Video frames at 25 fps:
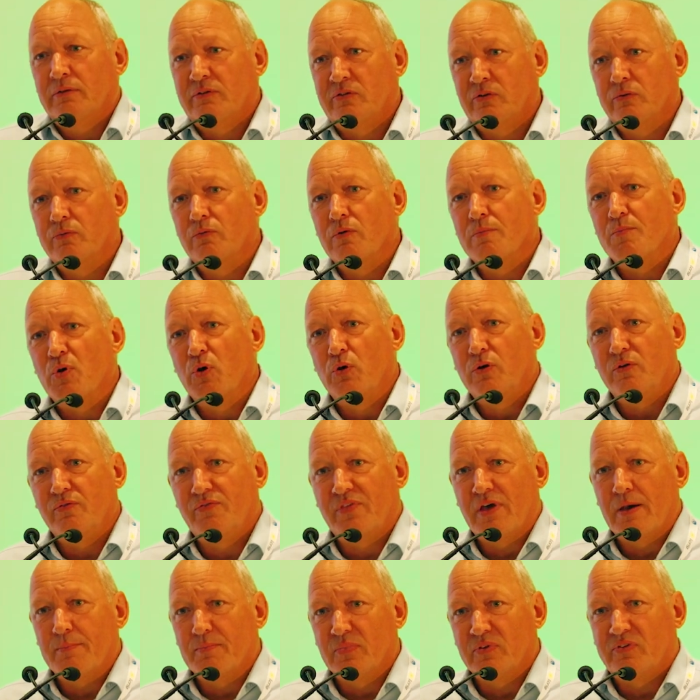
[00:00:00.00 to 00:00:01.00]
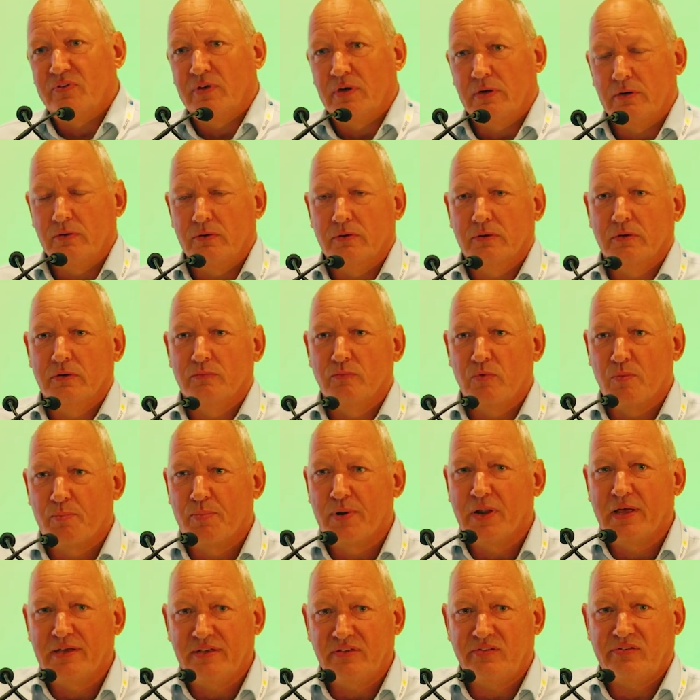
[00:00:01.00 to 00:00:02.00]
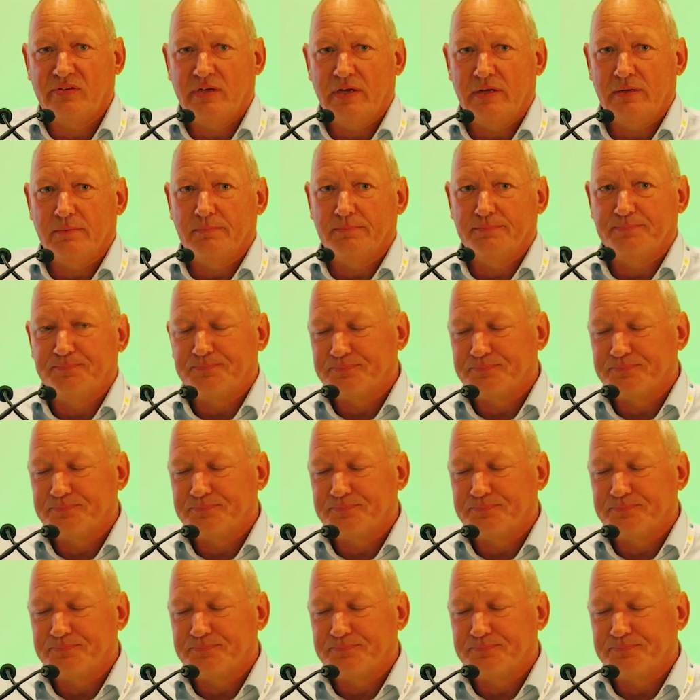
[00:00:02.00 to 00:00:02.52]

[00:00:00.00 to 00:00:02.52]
to remove that material and replace it,